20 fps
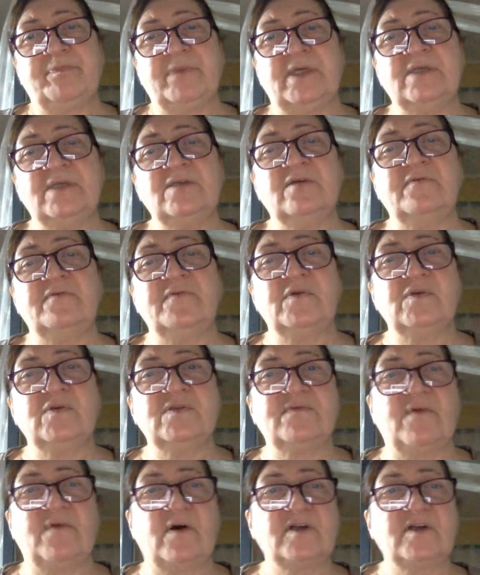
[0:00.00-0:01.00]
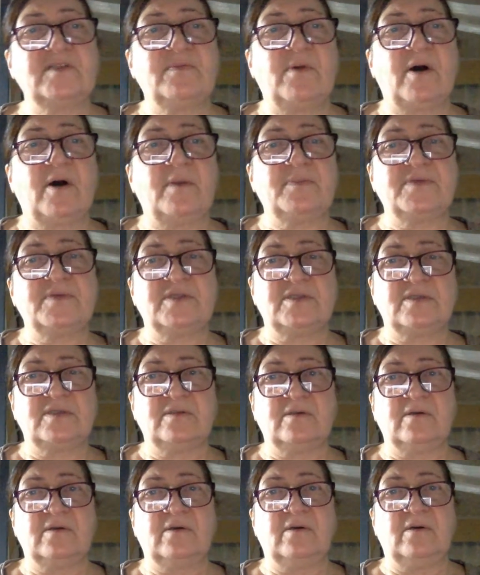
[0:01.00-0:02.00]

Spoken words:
interviews, Vox Pops,